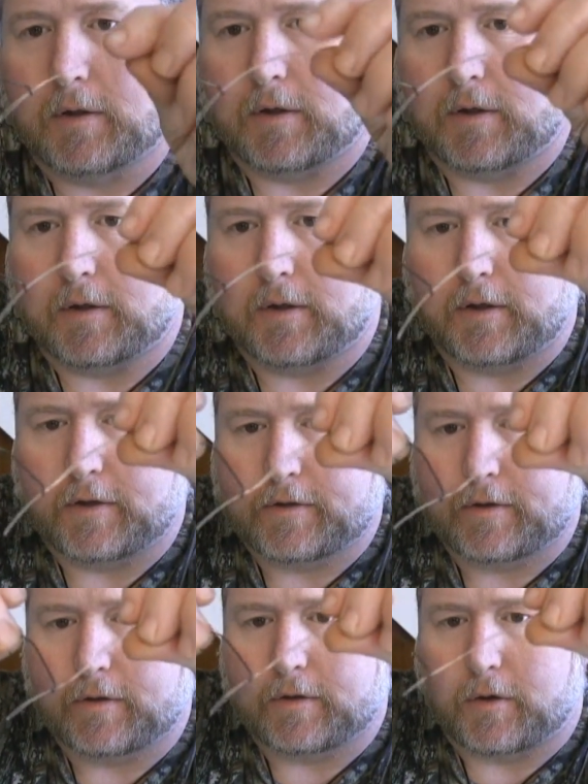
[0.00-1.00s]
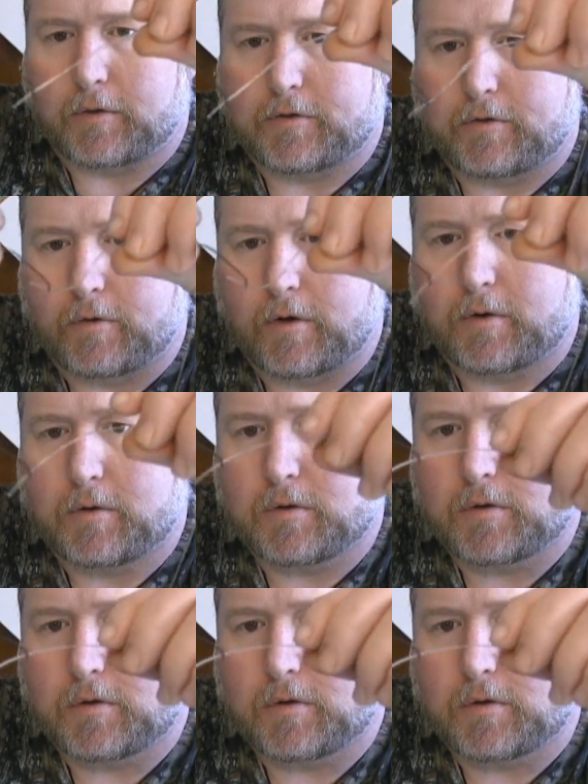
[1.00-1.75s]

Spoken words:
And there it is. Goes through.